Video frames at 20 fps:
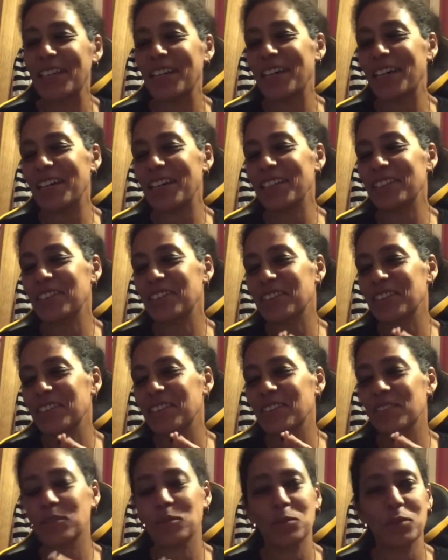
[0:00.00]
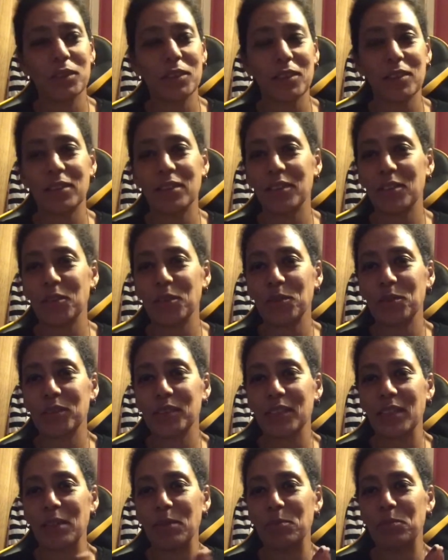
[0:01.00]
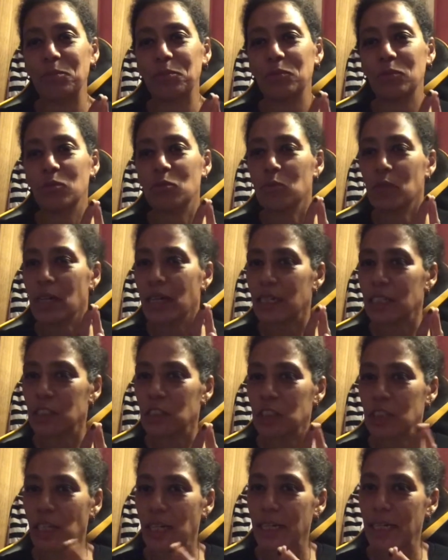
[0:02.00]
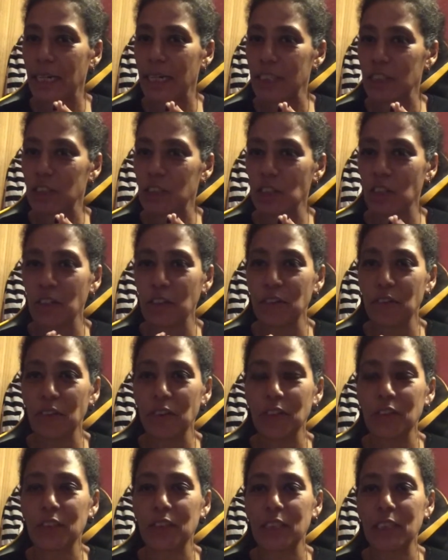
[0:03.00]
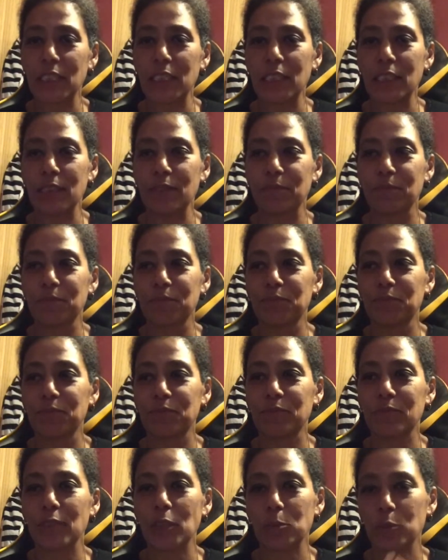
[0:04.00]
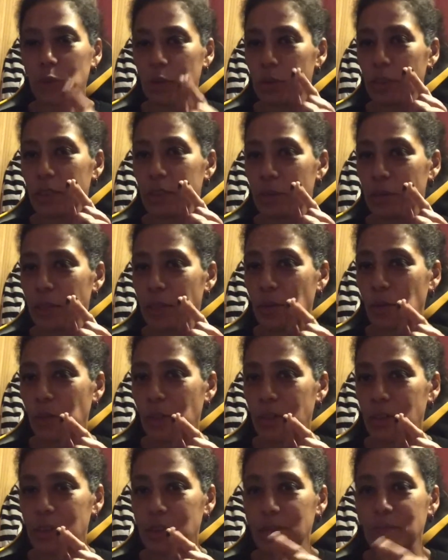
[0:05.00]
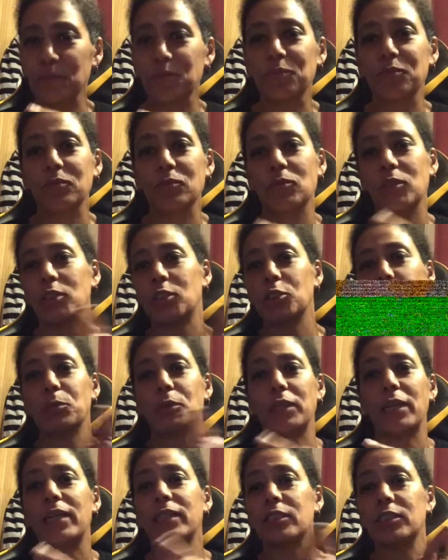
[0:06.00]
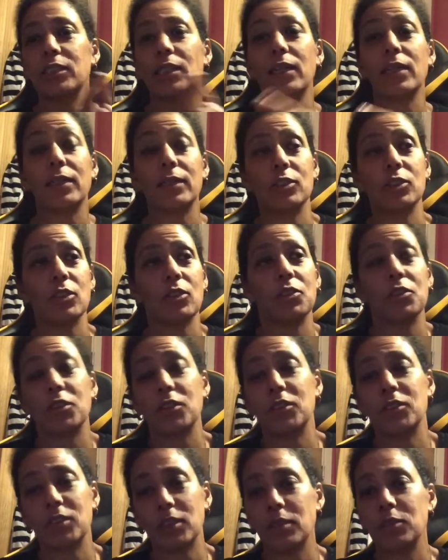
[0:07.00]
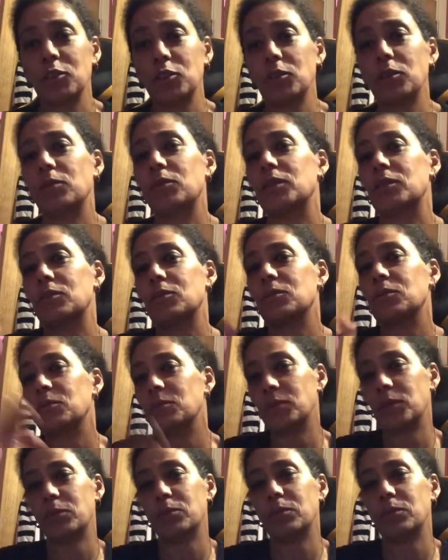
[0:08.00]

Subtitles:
I know it was hashtag Angela13. I'm sure that's what it was. I just put it hashtag Angela13. I'm sure it was. But